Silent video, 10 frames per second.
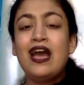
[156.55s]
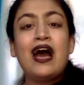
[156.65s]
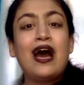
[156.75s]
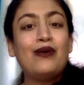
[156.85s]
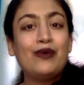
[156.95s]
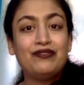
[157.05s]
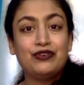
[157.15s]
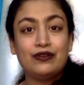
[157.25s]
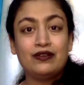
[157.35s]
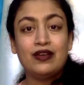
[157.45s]

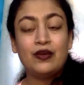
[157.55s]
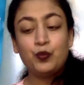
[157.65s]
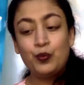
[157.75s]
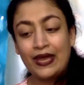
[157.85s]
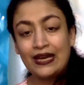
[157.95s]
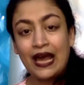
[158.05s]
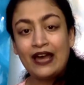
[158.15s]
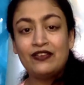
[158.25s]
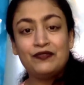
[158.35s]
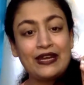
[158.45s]
However,
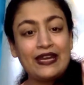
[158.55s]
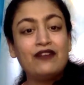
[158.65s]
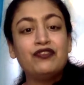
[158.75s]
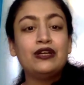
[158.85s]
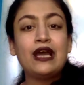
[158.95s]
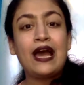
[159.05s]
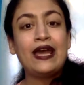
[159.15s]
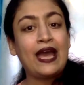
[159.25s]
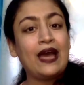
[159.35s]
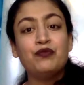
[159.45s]
whenever I
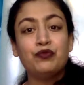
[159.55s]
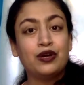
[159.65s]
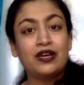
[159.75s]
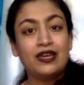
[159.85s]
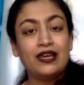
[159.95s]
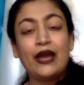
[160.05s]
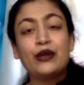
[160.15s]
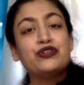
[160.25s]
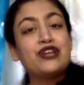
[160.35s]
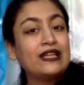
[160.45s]
am working, I
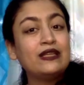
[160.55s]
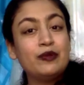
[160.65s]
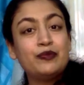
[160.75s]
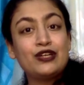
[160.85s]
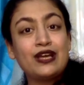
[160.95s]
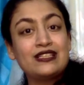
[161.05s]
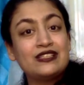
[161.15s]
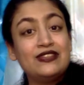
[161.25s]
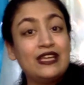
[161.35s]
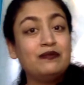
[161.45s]
would rather be
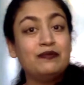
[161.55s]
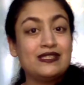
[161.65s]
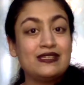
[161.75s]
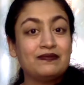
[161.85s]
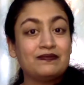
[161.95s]
productive than busy.